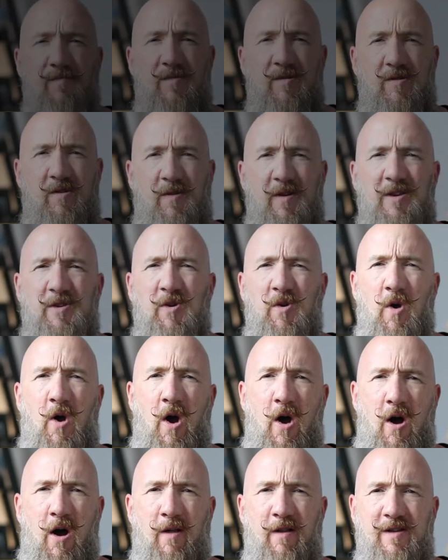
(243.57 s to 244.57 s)
So these are
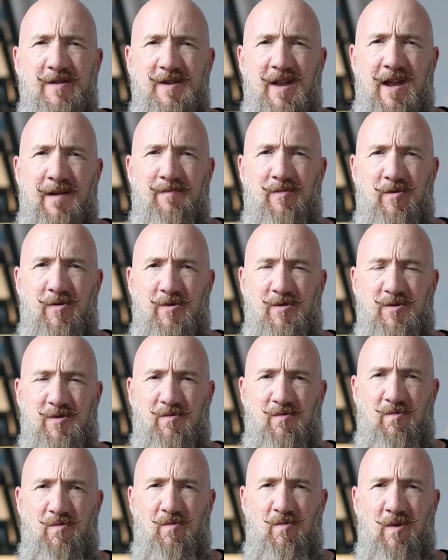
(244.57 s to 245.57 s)
all examples
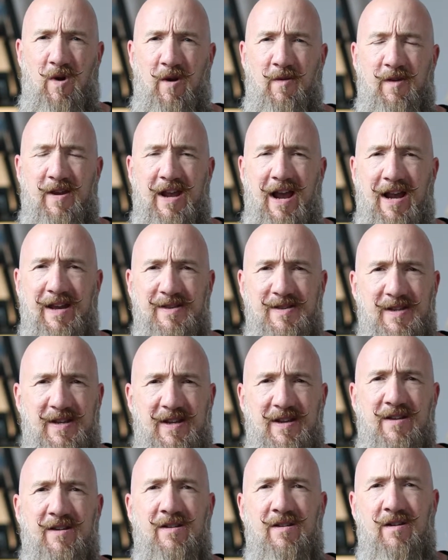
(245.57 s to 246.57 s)
where the
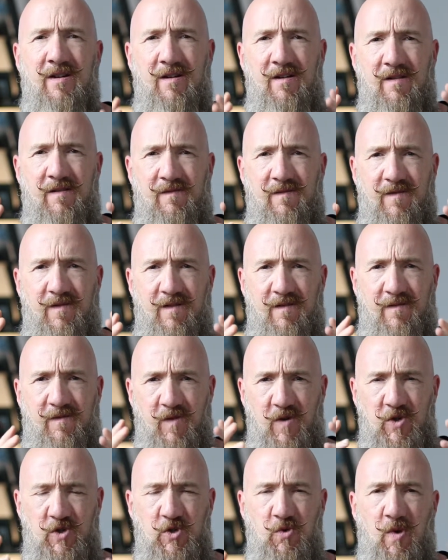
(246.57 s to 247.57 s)
idea of
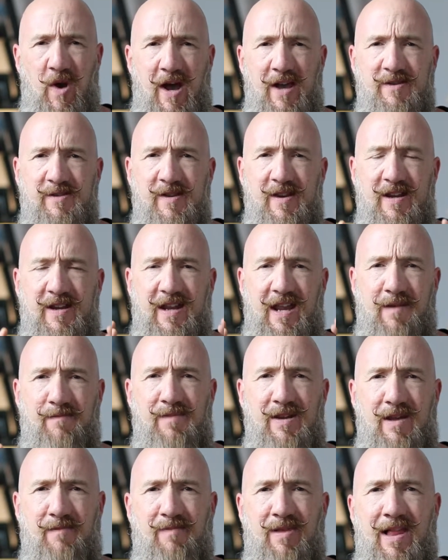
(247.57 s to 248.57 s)
virtuosity can
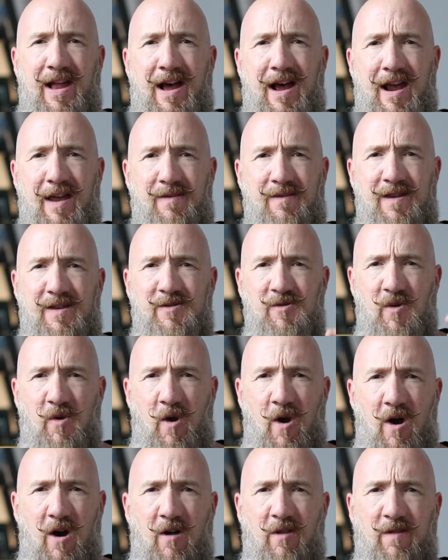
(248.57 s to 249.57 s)
be applied. These are
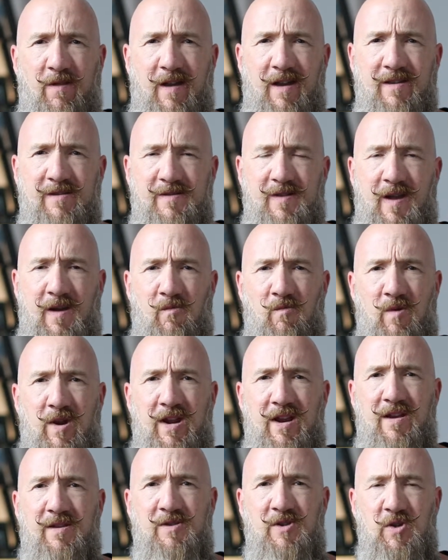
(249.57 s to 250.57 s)
all things that
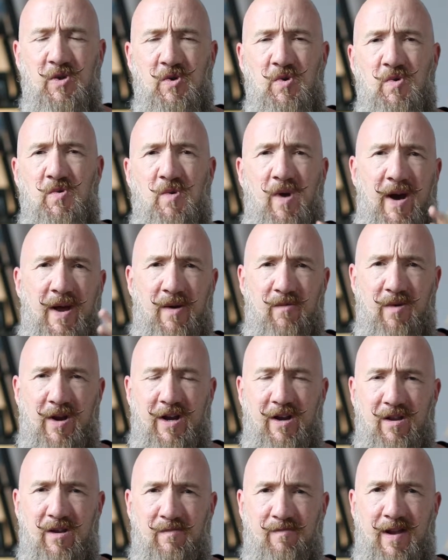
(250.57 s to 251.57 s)
we do on a
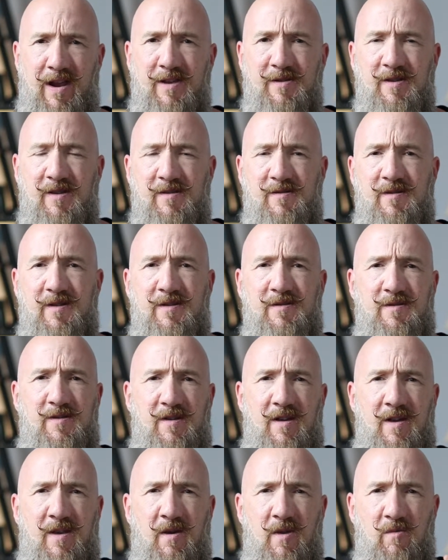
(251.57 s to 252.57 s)
regular basis.
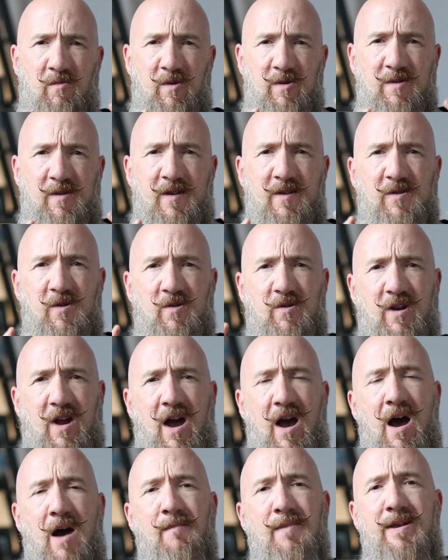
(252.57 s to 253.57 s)
In other words, these are
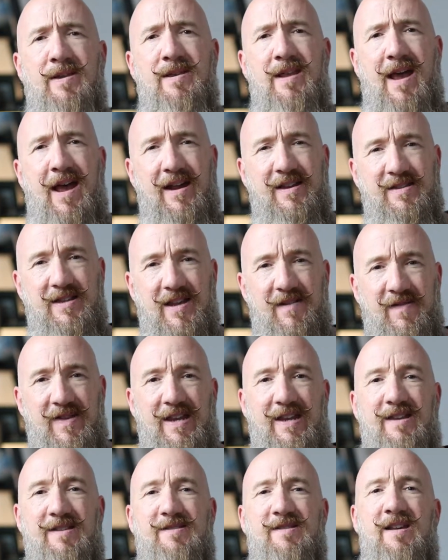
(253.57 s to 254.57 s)
common
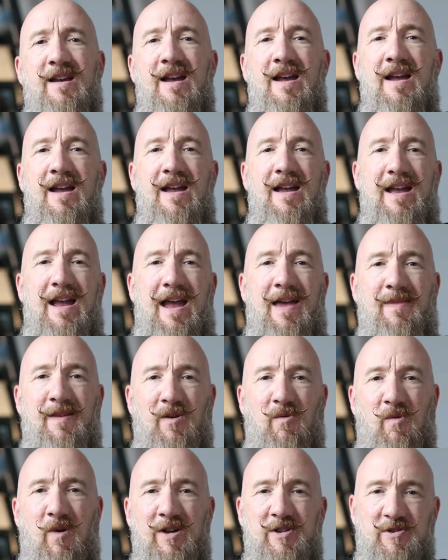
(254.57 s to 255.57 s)
activities. And the
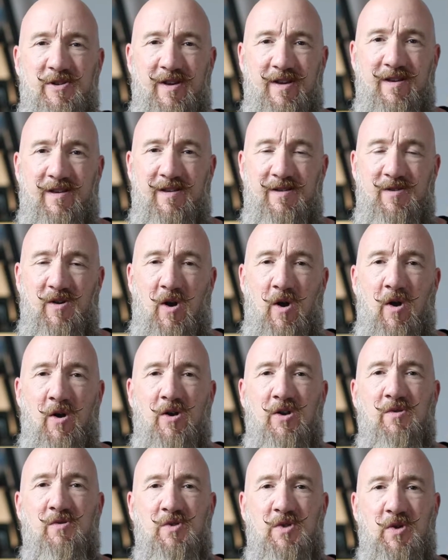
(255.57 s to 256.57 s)
question is, are
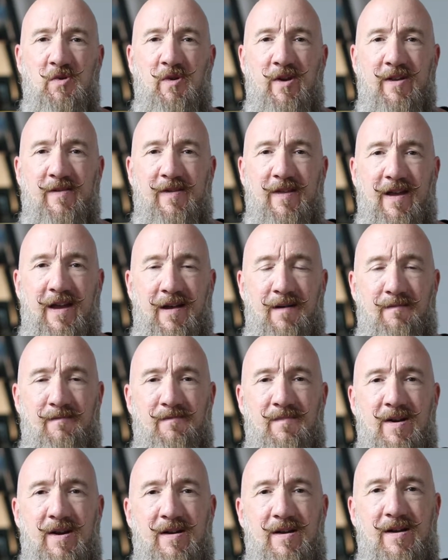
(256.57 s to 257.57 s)
you doing them
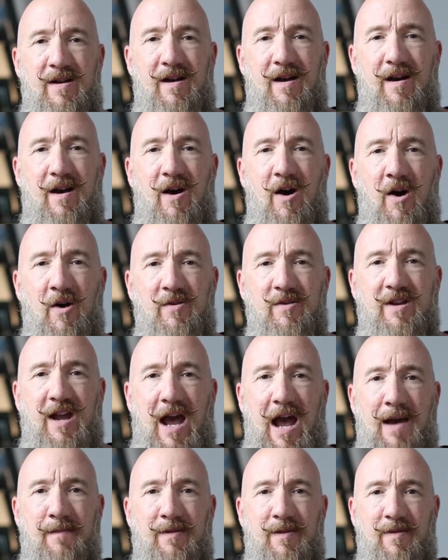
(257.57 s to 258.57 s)

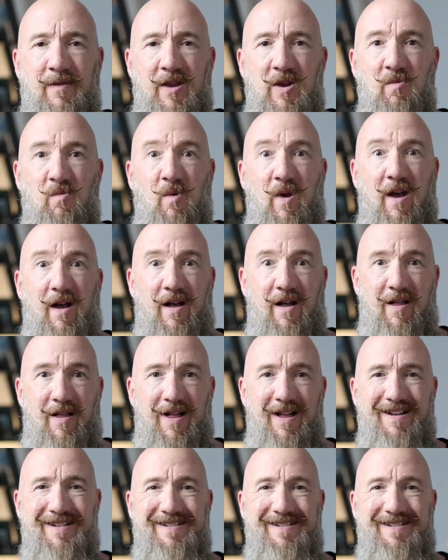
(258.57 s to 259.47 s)
uncommonly well?